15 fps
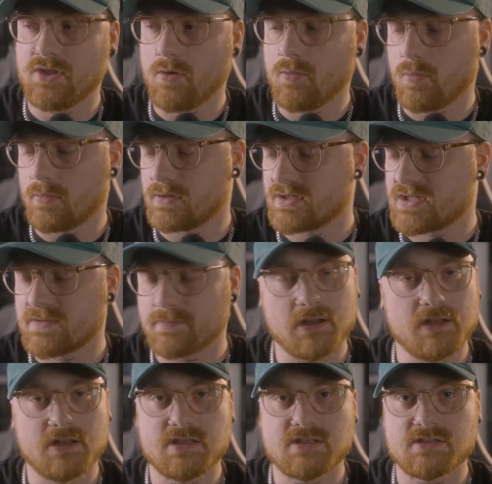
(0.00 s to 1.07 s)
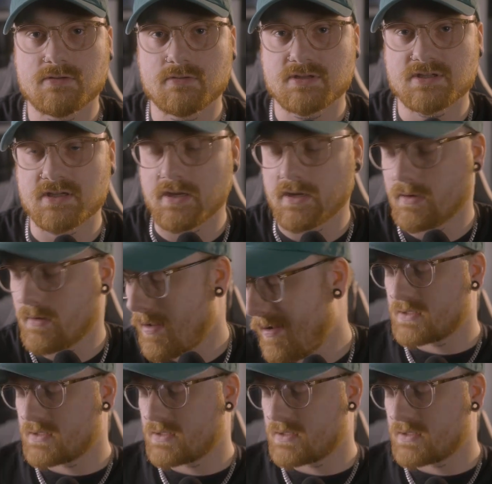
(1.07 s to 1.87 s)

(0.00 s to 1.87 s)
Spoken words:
don't want spilling into your scene.